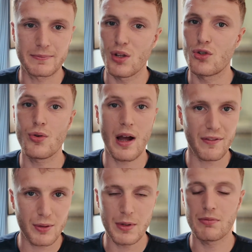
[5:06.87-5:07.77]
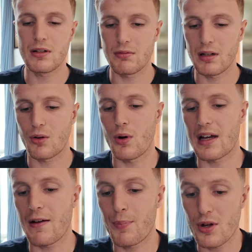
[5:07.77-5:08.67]
You do have to be really
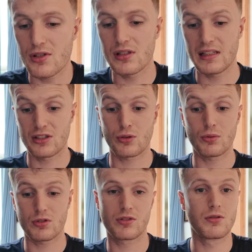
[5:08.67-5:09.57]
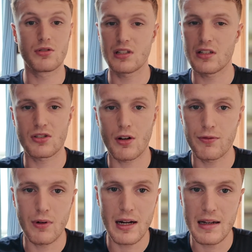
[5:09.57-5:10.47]
quick. I've personally sourced using the
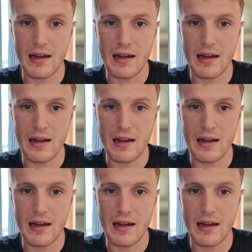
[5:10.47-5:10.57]
software,